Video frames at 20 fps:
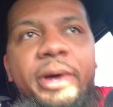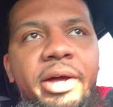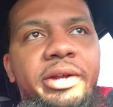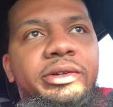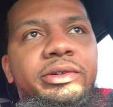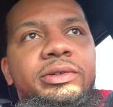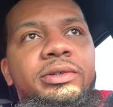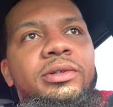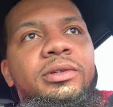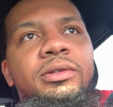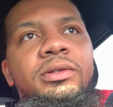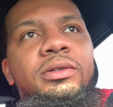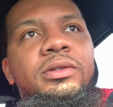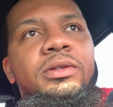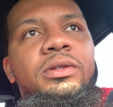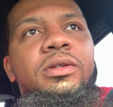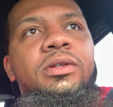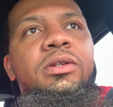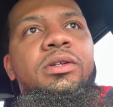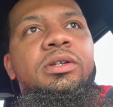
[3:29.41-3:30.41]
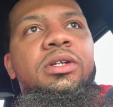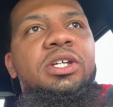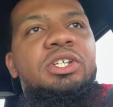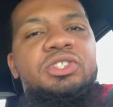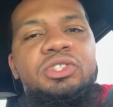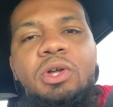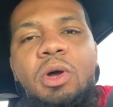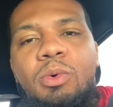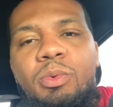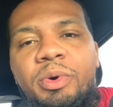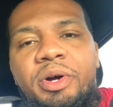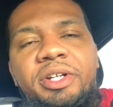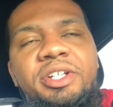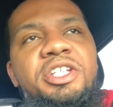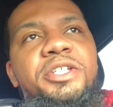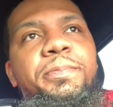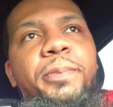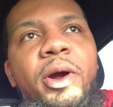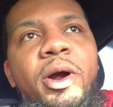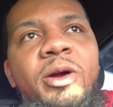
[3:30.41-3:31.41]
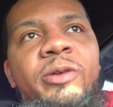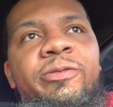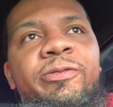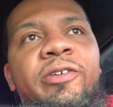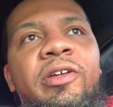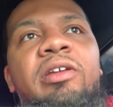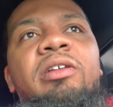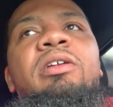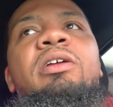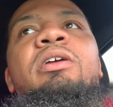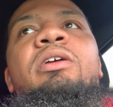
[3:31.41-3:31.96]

better, because no one is perfect.